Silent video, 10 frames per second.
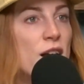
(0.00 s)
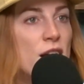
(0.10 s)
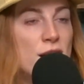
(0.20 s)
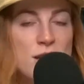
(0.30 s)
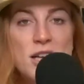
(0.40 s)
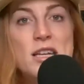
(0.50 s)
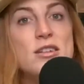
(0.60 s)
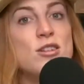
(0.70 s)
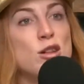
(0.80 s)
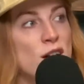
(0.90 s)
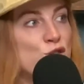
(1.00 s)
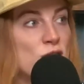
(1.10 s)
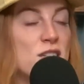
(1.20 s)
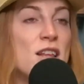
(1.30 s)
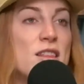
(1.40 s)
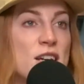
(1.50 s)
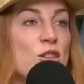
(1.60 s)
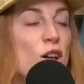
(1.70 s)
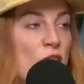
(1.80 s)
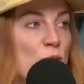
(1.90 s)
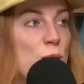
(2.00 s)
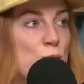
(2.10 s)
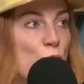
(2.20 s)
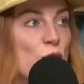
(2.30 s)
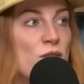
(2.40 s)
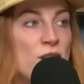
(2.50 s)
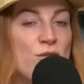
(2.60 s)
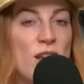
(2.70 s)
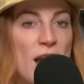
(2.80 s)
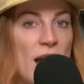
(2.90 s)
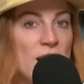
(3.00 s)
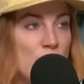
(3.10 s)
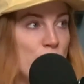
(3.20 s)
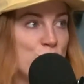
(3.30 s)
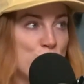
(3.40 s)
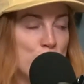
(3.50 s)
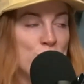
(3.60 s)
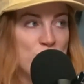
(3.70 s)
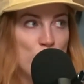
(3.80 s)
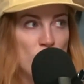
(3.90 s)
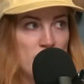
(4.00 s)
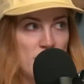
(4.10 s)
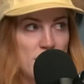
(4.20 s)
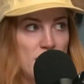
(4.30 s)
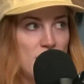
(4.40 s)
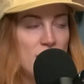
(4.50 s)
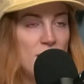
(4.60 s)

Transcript: It is a lot of stress. And I think a lot of people, even if they had the picture perfect wedding,